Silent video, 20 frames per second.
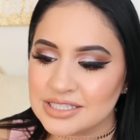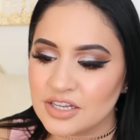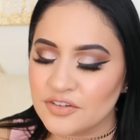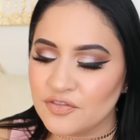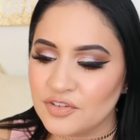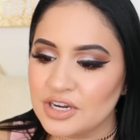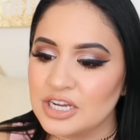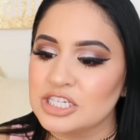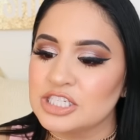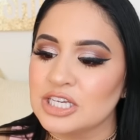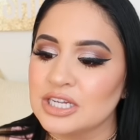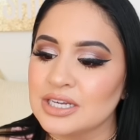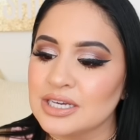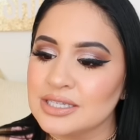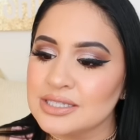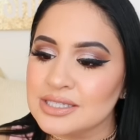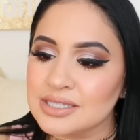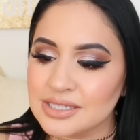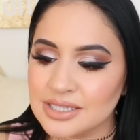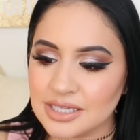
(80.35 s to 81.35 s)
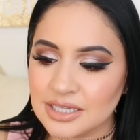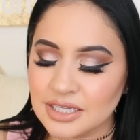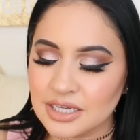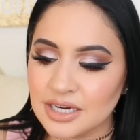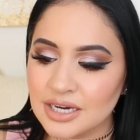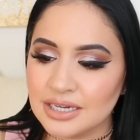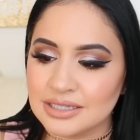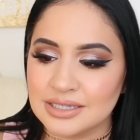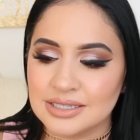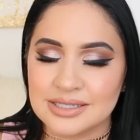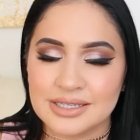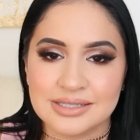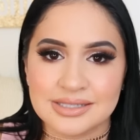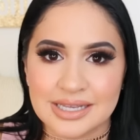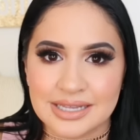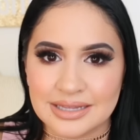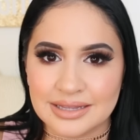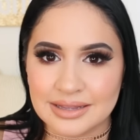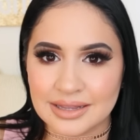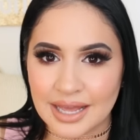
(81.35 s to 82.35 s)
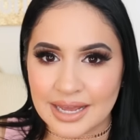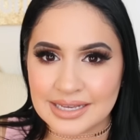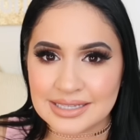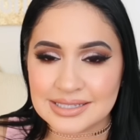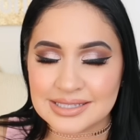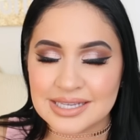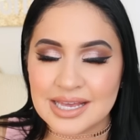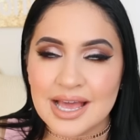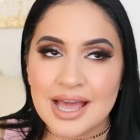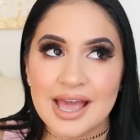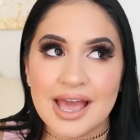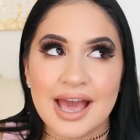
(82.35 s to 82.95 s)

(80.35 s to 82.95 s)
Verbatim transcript: Definition Concealer, and this is in Light